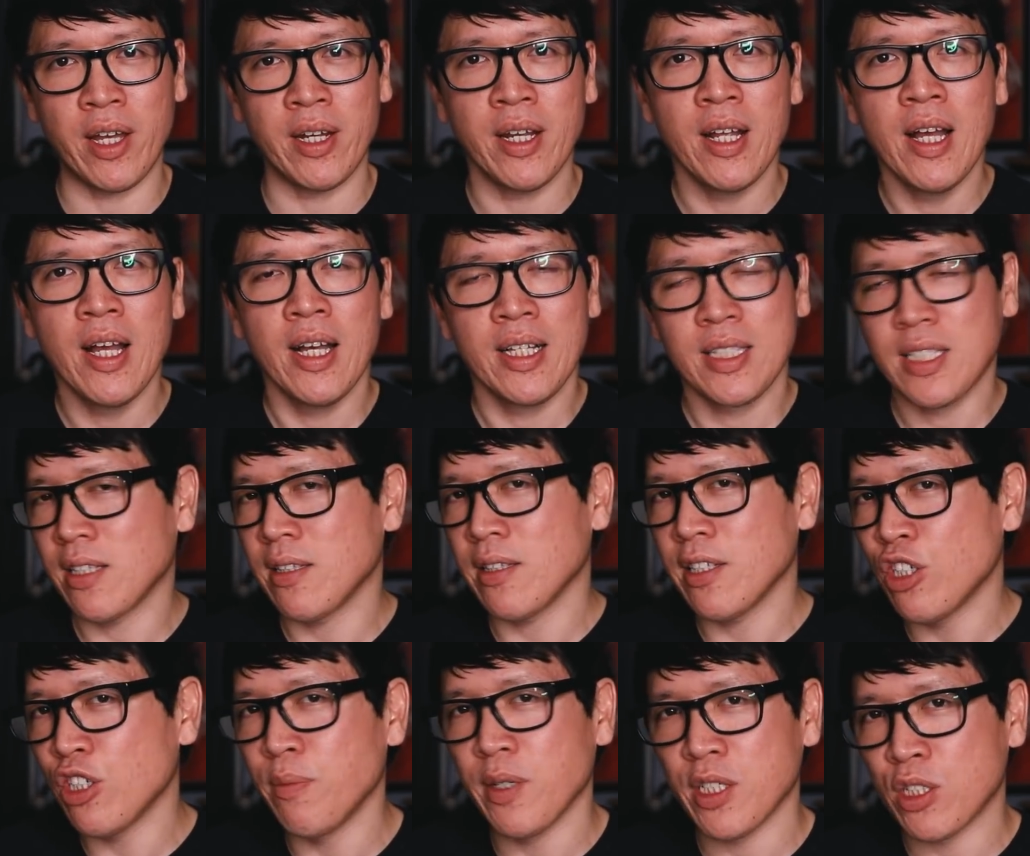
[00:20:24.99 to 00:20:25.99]
And it's a
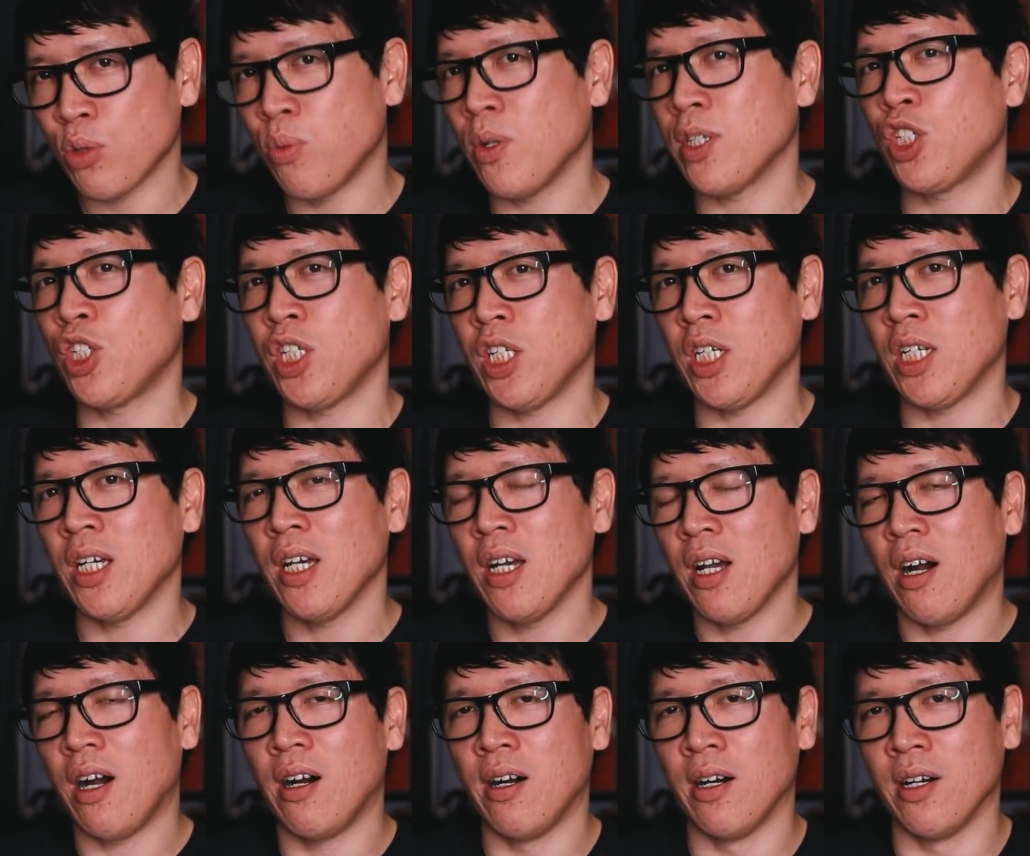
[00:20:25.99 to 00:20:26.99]
little bit twitchy
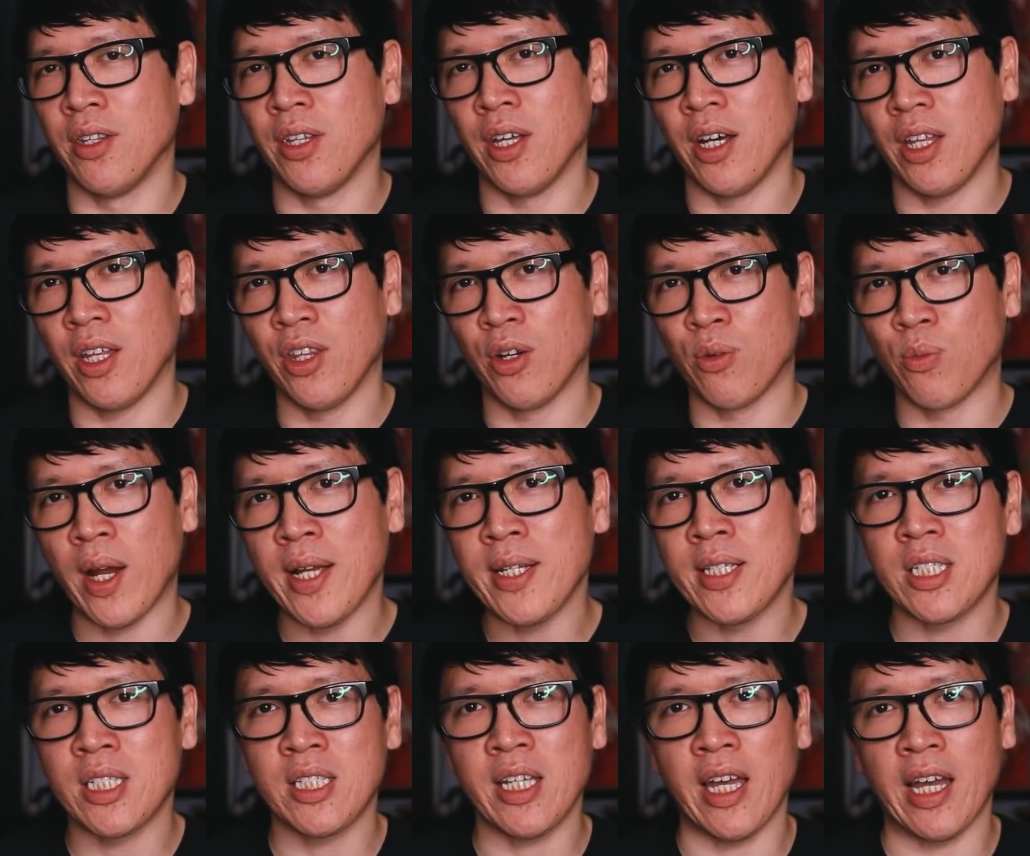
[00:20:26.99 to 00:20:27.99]
on the
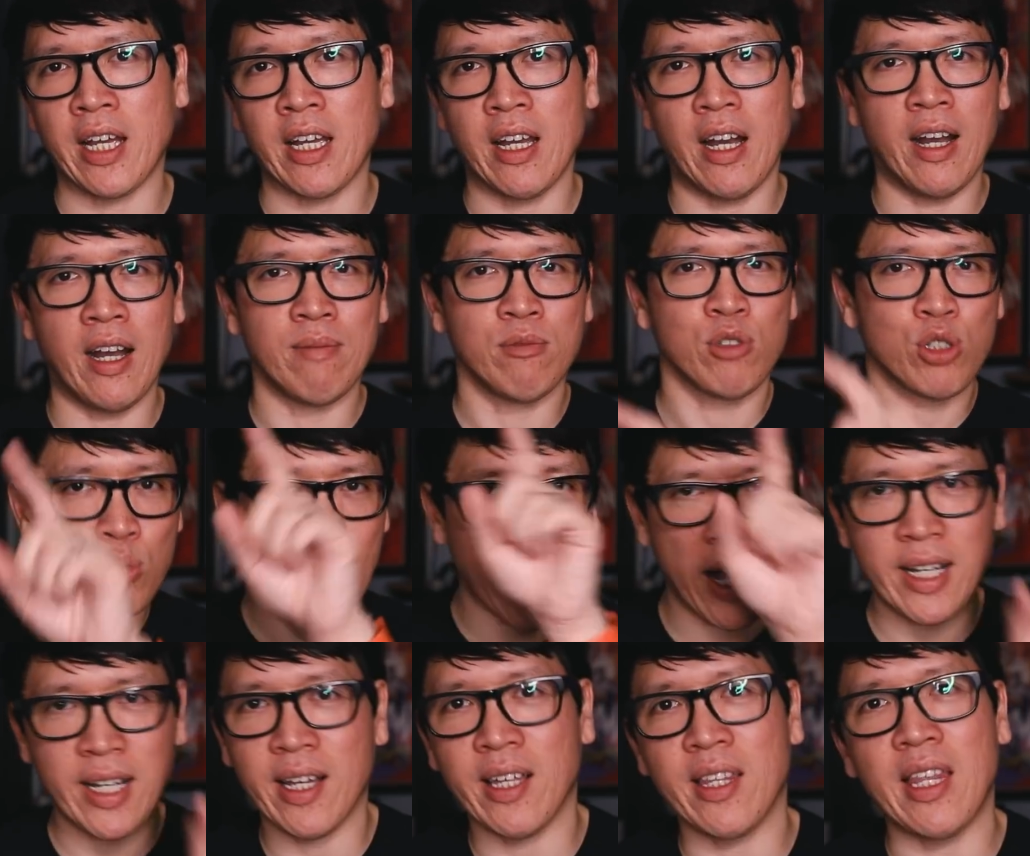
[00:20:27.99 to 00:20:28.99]
right stick, um,
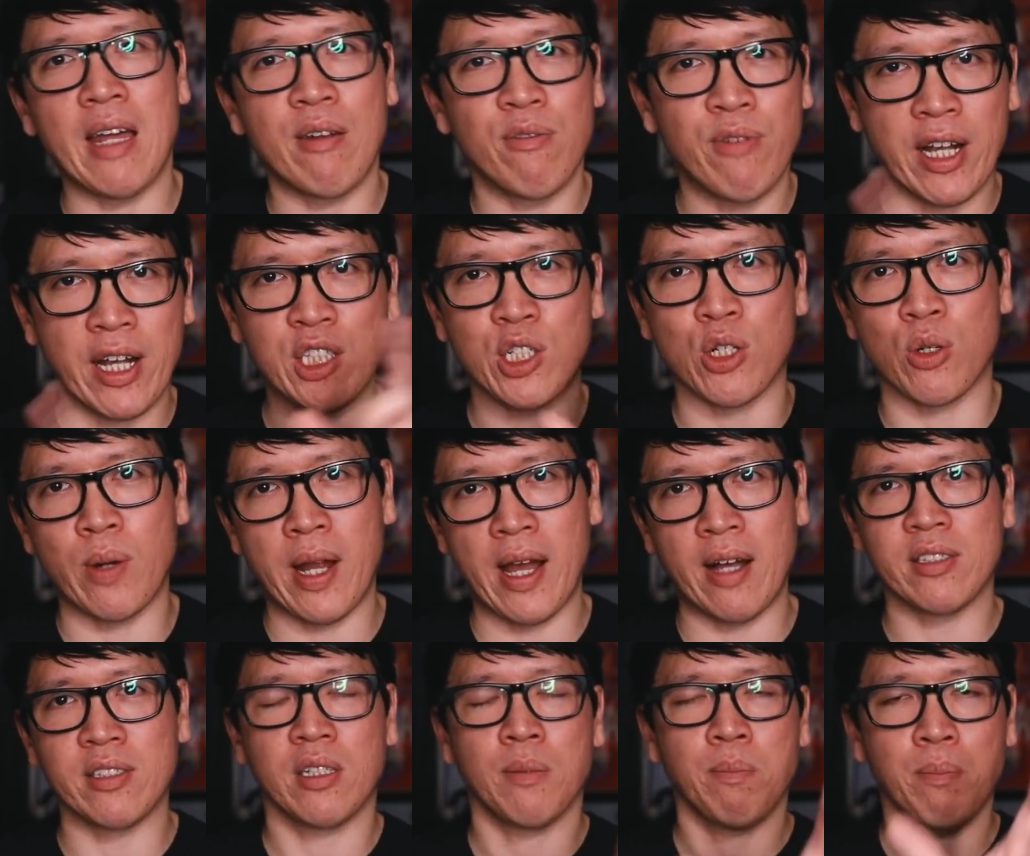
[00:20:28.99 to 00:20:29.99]
dragging that vector
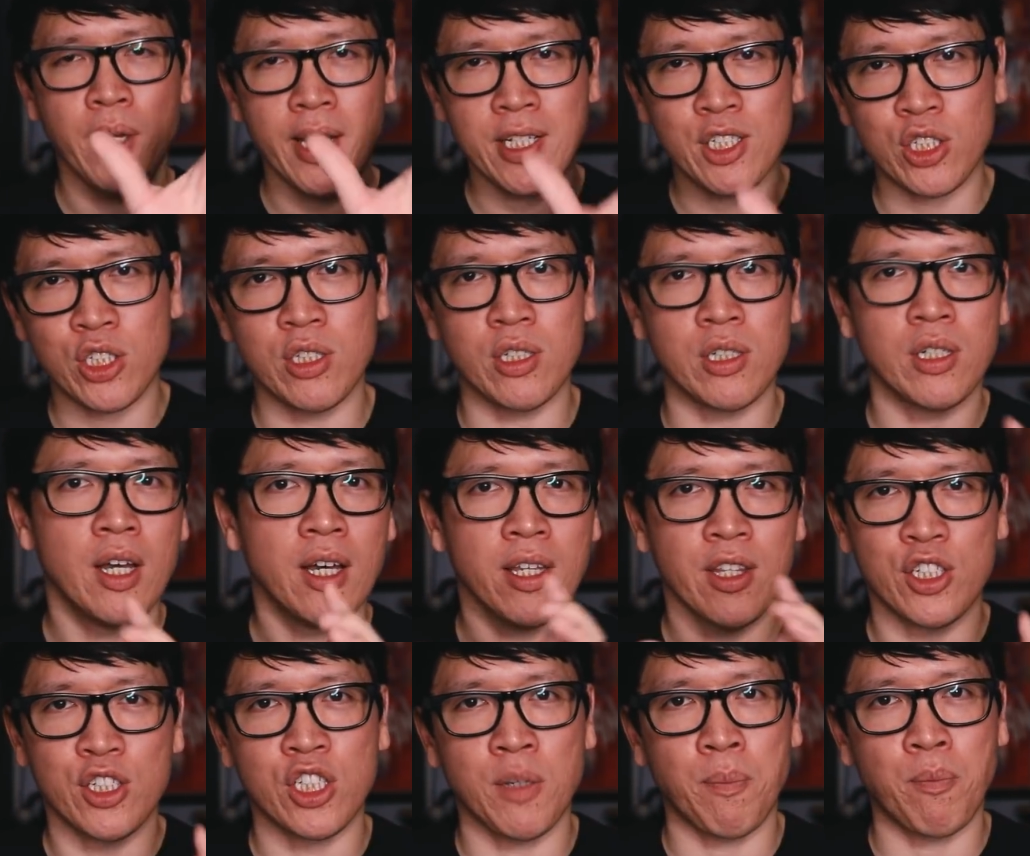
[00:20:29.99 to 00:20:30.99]
around to pitch the,
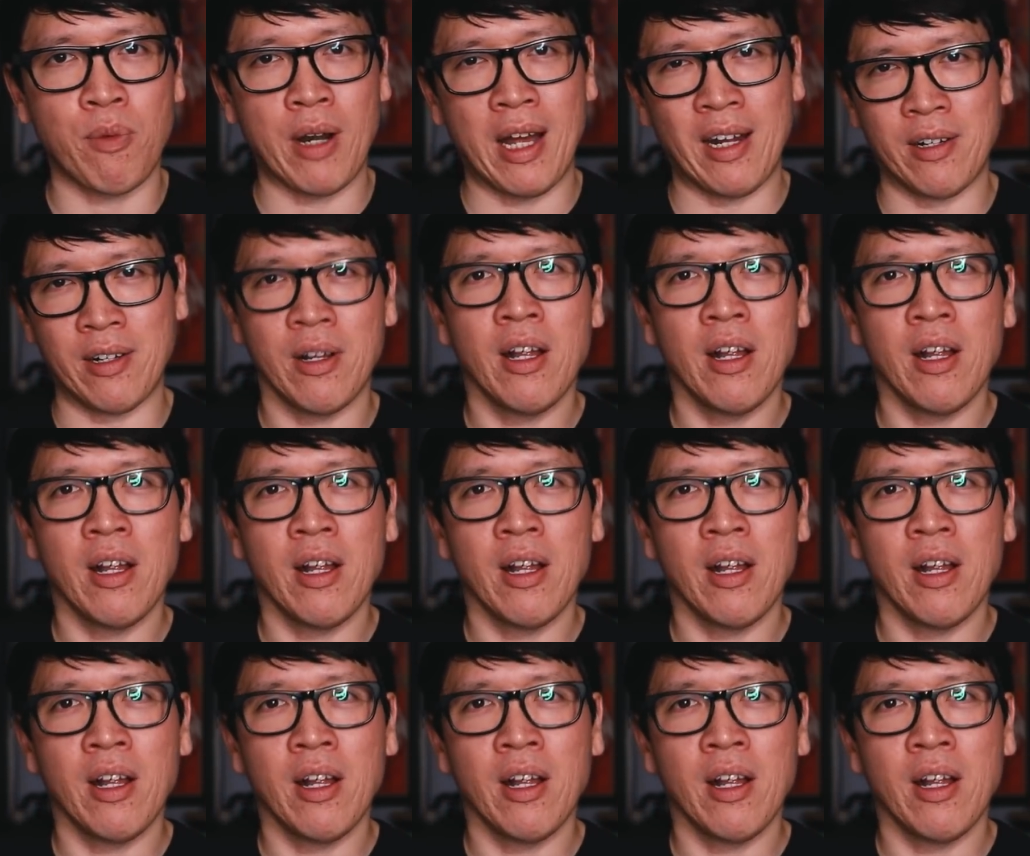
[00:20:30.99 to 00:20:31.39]
the ship around.